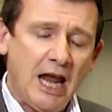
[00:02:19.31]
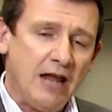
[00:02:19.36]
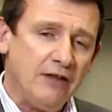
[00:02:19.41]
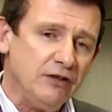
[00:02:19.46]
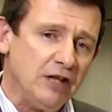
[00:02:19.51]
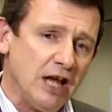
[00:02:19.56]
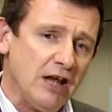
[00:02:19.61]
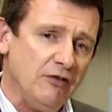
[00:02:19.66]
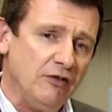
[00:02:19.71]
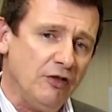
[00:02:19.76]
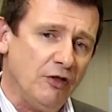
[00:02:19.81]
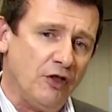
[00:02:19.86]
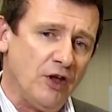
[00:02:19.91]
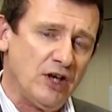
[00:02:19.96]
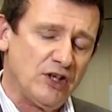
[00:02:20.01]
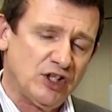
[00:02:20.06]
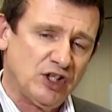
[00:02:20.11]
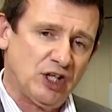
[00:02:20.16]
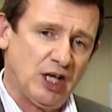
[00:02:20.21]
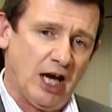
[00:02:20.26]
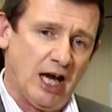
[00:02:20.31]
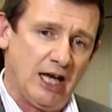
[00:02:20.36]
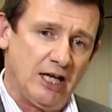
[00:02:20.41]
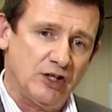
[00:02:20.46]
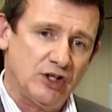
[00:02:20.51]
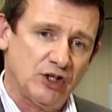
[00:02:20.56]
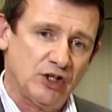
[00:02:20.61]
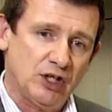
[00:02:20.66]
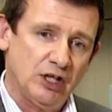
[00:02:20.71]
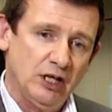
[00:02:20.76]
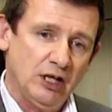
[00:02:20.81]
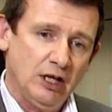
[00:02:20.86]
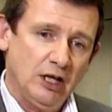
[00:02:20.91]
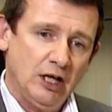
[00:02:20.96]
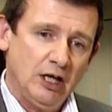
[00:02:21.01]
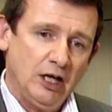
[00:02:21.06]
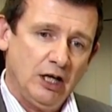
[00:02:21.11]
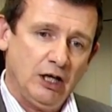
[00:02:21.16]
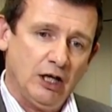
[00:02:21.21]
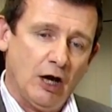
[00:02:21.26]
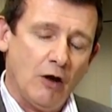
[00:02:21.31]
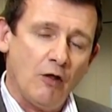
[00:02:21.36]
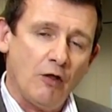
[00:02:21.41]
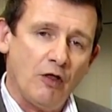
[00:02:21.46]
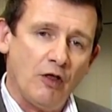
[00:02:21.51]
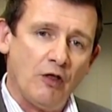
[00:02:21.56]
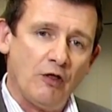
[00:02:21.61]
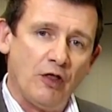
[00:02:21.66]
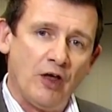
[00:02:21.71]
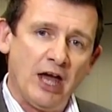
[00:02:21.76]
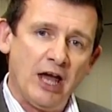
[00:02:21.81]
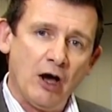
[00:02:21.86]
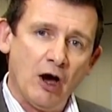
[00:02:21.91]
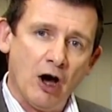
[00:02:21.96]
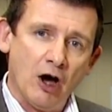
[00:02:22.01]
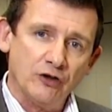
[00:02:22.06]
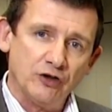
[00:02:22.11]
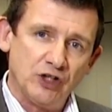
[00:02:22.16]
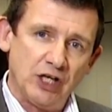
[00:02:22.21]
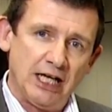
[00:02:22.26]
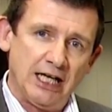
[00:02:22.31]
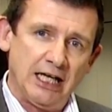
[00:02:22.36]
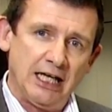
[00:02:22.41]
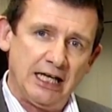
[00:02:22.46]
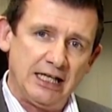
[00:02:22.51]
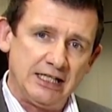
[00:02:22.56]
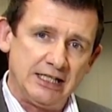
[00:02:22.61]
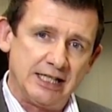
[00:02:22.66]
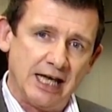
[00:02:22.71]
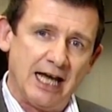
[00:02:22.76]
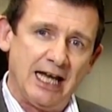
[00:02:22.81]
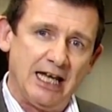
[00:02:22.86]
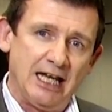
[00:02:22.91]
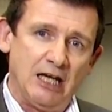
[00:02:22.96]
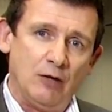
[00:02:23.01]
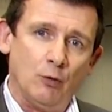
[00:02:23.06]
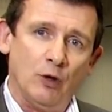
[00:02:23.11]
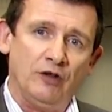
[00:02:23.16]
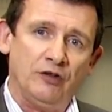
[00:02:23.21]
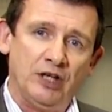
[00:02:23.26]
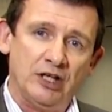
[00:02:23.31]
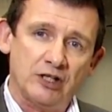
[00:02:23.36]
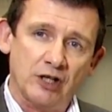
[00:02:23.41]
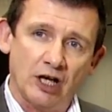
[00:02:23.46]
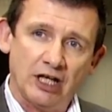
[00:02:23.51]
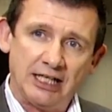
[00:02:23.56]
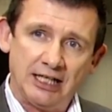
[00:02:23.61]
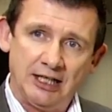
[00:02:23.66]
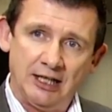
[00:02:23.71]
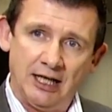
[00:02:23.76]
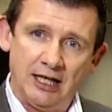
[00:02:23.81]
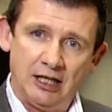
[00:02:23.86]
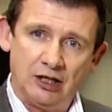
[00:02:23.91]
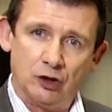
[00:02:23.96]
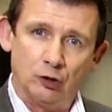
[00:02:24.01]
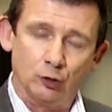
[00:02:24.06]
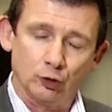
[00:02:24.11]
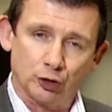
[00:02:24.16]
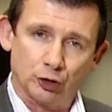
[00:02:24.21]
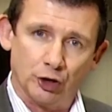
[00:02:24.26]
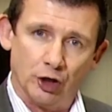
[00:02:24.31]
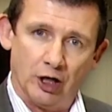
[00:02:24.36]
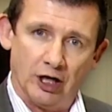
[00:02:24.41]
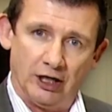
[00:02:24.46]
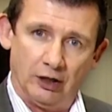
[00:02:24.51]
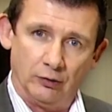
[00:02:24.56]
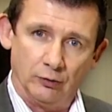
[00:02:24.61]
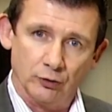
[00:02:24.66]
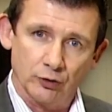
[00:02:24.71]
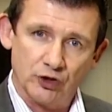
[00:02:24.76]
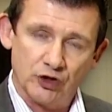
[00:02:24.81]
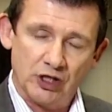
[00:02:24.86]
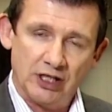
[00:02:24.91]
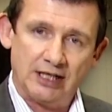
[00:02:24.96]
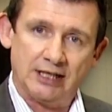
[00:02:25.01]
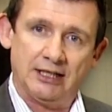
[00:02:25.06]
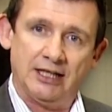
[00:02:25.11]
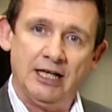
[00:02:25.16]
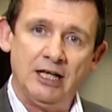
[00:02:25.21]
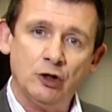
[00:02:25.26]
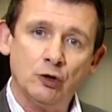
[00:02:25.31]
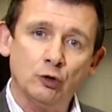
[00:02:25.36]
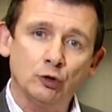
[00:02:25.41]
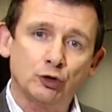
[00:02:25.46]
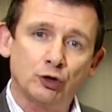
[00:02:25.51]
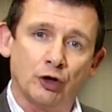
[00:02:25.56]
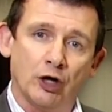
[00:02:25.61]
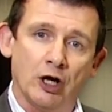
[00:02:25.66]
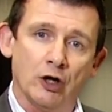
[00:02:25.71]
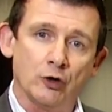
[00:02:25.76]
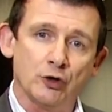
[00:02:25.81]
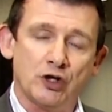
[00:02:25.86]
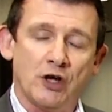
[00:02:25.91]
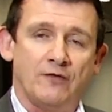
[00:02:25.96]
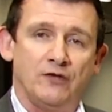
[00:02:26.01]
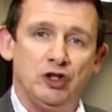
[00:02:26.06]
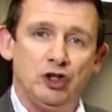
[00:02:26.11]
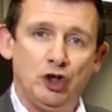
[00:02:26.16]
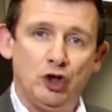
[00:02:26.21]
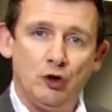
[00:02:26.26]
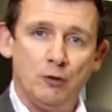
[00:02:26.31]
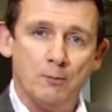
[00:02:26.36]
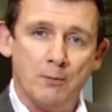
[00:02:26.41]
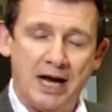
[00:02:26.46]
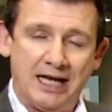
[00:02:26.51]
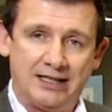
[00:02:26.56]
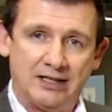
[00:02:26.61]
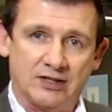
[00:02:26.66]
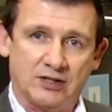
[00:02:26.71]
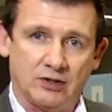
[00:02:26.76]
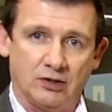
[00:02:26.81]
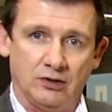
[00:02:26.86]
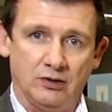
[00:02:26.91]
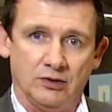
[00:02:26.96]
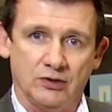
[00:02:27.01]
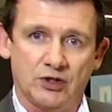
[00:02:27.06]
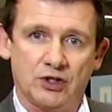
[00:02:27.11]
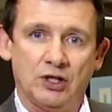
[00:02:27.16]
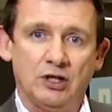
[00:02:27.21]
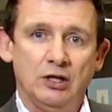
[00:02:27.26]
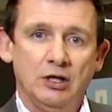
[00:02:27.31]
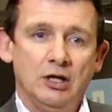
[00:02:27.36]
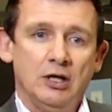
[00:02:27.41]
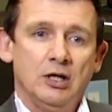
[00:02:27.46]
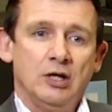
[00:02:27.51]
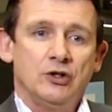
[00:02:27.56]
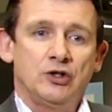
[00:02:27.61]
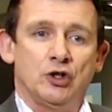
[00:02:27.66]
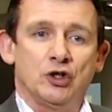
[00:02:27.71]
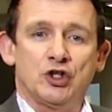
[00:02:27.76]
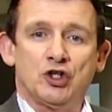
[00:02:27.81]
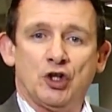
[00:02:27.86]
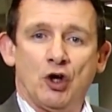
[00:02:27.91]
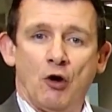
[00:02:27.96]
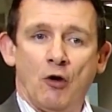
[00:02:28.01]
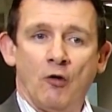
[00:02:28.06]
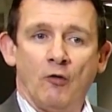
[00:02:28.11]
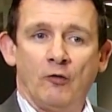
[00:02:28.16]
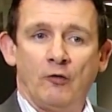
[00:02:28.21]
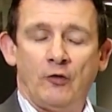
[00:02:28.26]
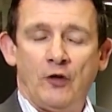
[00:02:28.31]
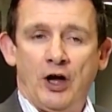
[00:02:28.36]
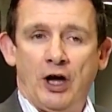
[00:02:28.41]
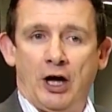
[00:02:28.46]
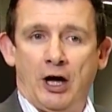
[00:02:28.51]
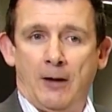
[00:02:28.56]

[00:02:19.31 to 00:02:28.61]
in this case, you know, they are dealing daily with things like clinical trials of new medicines to solve